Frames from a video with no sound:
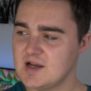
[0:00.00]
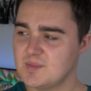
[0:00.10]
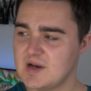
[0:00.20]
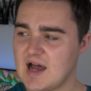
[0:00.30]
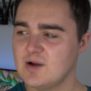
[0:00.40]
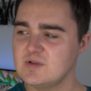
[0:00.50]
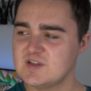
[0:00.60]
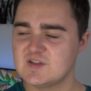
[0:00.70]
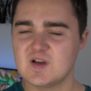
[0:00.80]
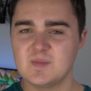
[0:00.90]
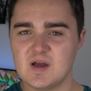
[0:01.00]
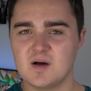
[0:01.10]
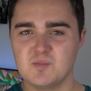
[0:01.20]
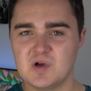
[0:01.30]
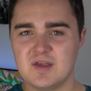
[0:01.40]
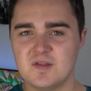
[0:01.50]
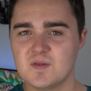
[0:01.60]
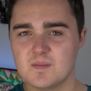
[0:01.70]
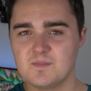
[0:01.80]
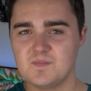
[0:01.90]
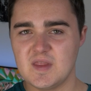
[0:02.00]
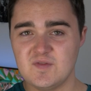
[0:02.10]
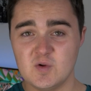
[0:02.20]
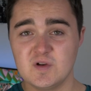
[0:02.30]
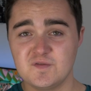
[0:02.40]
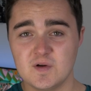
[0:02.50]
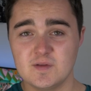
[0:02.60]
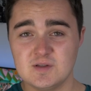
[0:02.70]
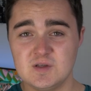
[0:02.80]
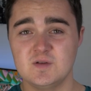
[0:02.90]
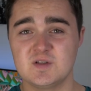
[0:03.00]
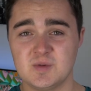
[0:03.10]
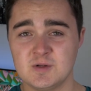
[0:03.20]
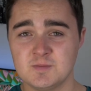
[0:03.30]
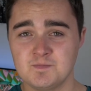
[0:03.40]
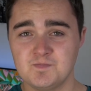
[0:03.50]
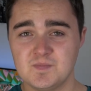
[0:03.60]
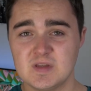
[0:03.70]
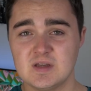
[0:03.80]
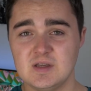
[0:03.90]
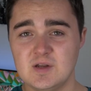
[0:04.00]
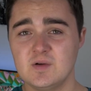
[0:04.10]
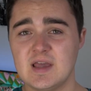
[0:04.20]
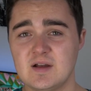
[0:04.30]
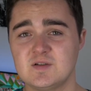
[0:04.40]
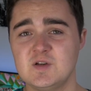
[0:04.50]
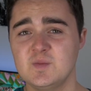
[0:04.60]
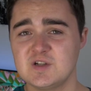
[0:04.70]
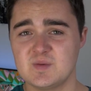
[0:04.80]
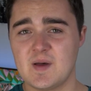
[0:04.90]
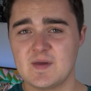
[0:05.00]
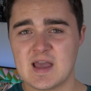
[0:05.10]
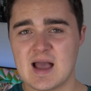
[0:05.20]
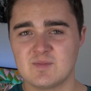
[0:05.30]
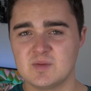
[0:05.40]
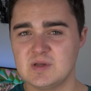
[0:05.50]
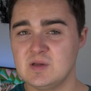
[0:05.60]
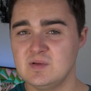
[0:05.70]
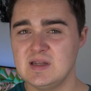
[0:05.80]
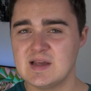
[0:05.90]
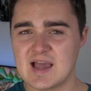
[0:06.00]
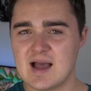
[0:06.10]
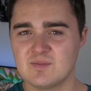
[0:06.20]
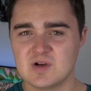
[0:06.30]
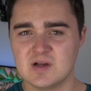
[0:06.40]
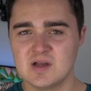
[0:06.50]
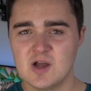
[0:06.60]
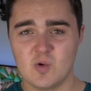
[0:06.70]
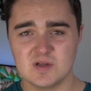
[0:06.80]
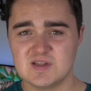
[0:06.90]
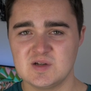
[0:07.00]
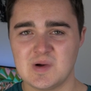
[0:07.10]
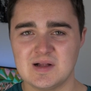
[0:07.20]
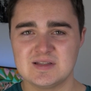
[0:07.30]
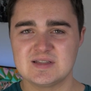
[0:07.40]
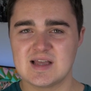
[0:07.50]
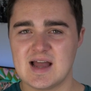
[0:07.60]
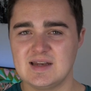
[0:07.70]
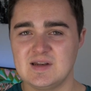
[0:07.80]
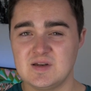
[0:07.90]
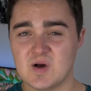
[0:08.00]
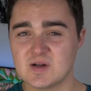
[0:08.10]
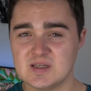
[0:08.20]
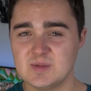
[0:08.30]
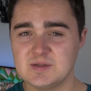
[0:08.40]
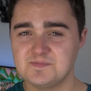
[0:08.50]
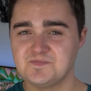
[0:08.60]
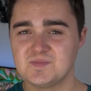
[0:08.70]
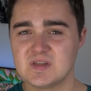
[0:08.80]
But I would sum it up with, if you want a phone that's usable, you don't care too much about the camera, but you need a camera once in a while to scan in a document,